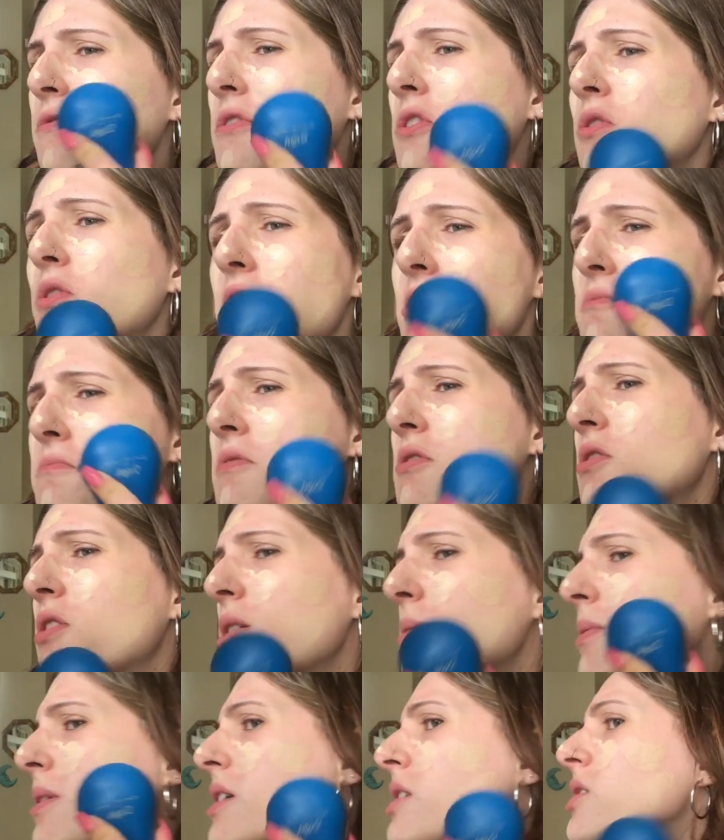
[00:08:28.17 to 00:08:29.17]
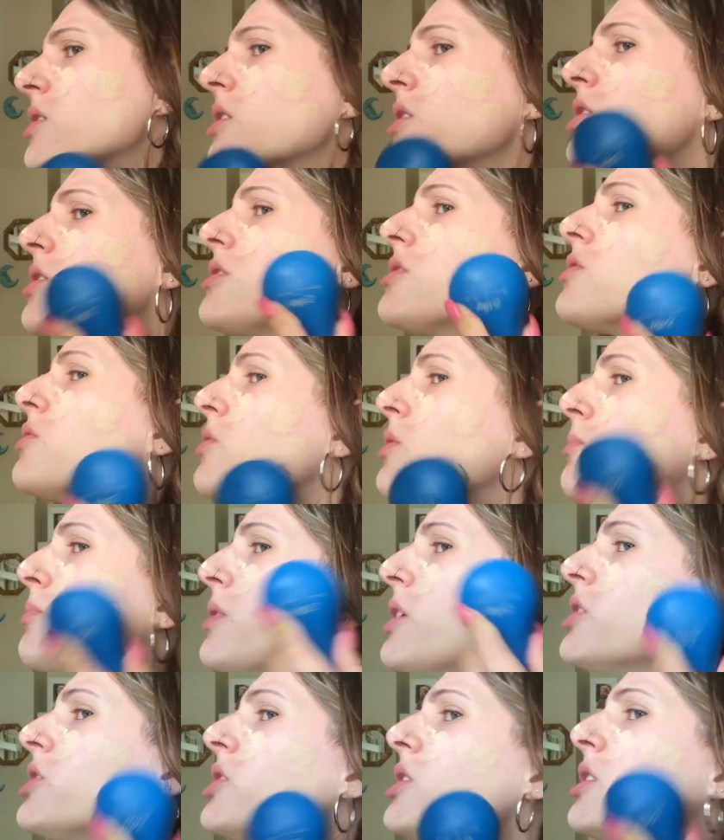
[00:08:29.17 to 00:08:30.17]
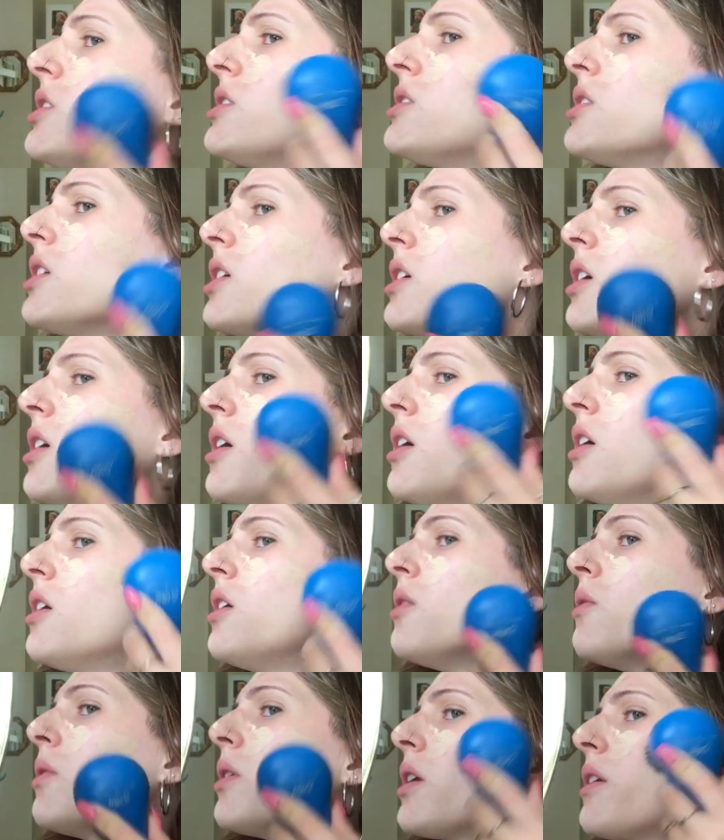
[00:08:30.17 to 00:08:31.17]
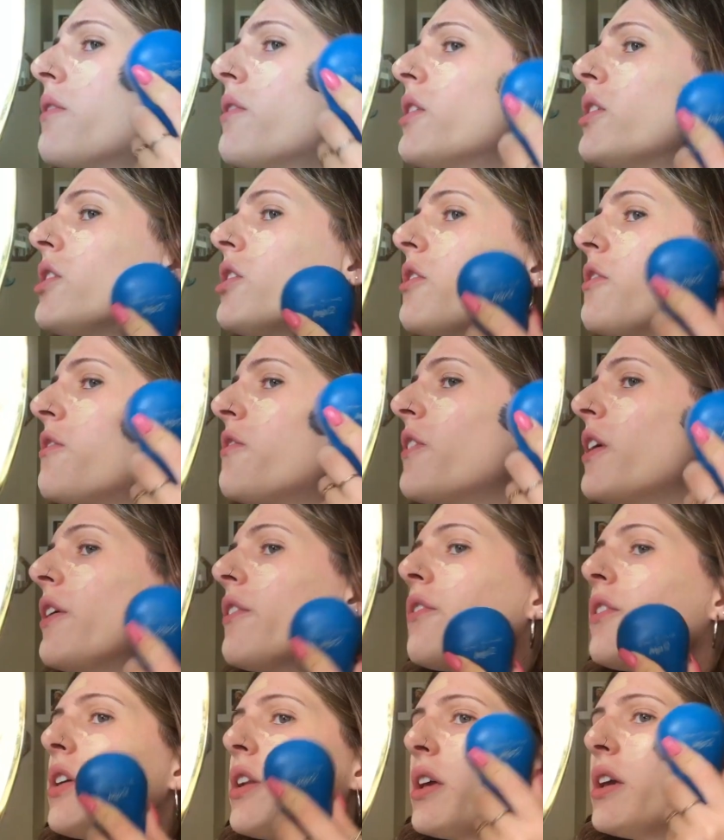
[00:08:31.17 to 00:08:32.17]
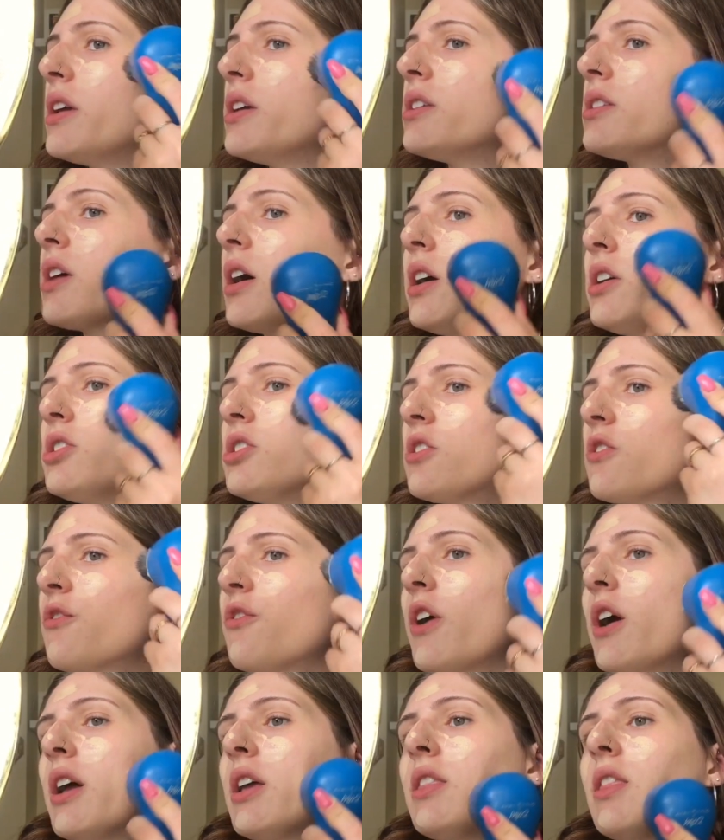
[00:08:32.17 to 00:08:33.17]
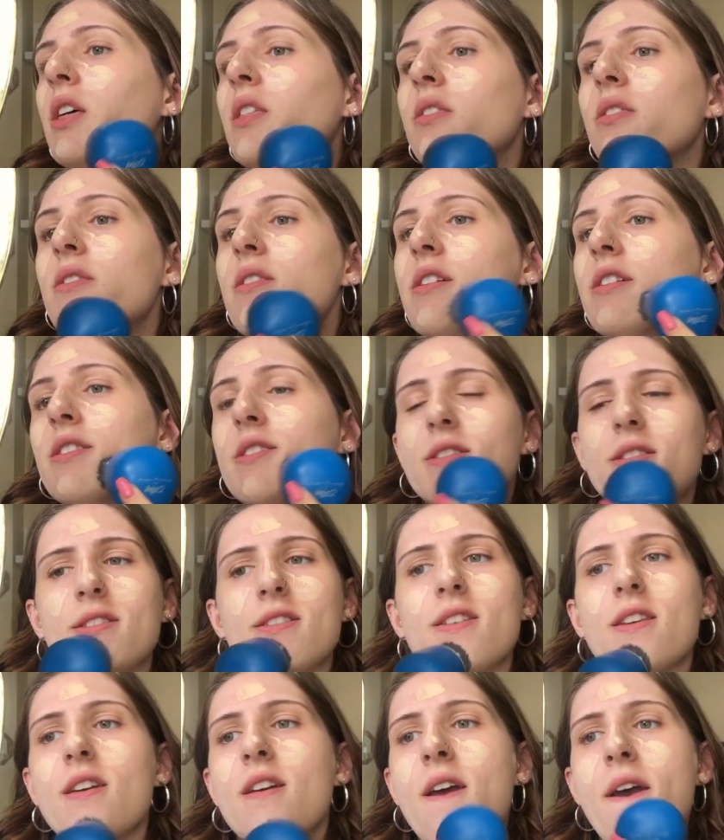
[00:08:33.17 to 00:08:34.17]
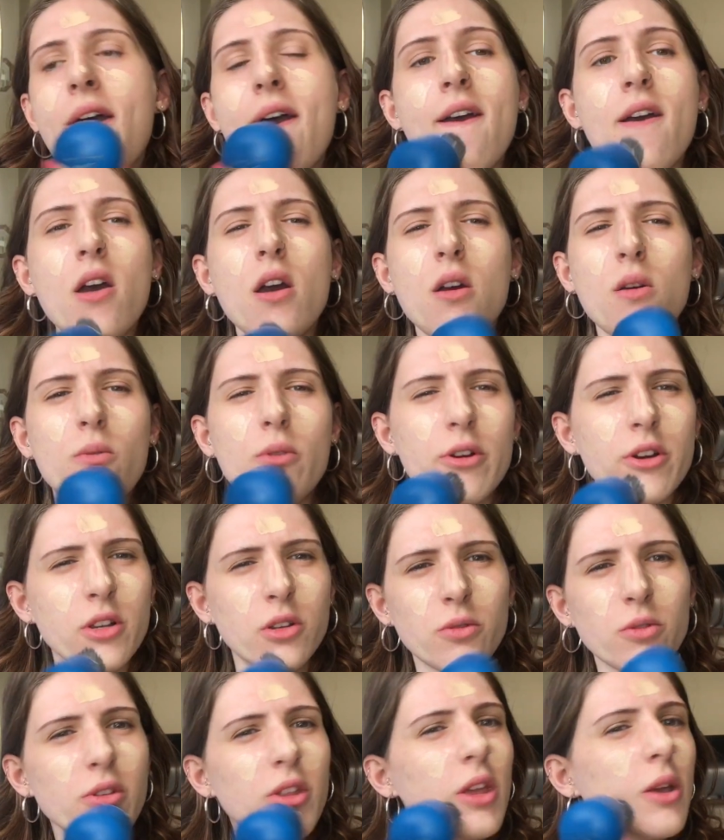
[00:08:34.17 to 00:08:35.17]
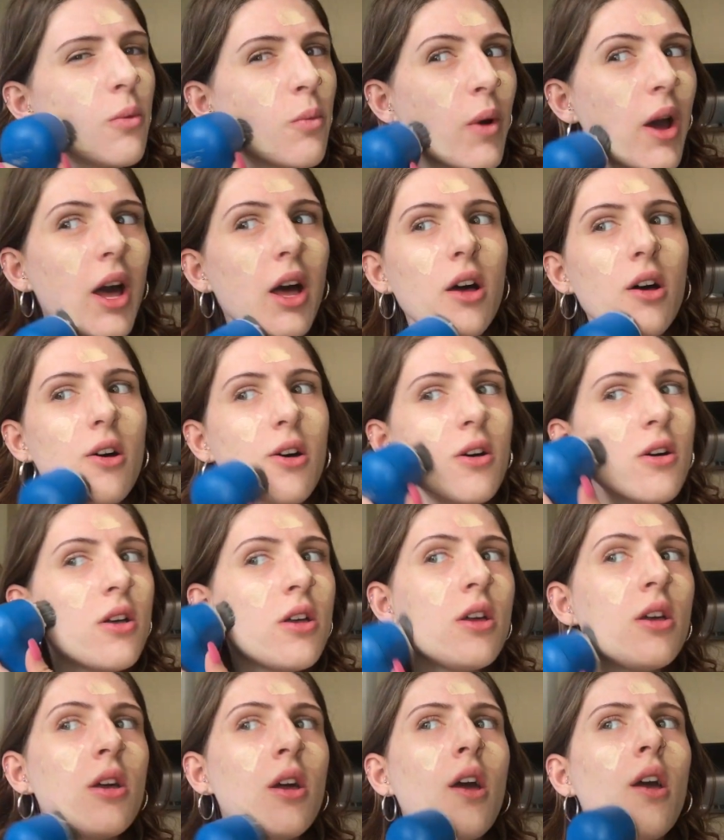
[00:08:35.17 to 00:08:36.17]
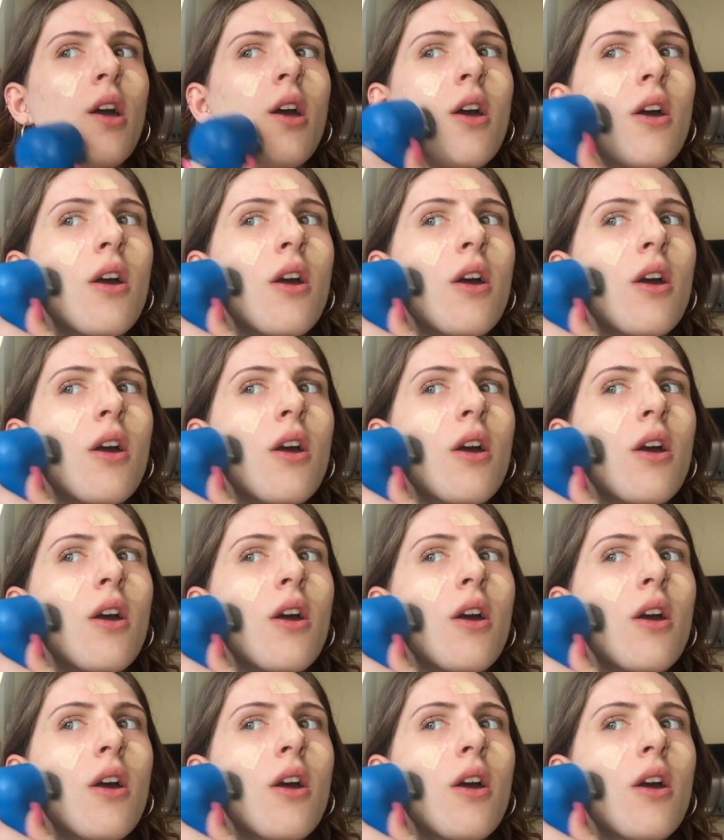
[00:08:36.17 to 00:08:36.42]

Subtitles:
if you like beauty blenders or brushes, like whatever your favorite is, I just find that this works really well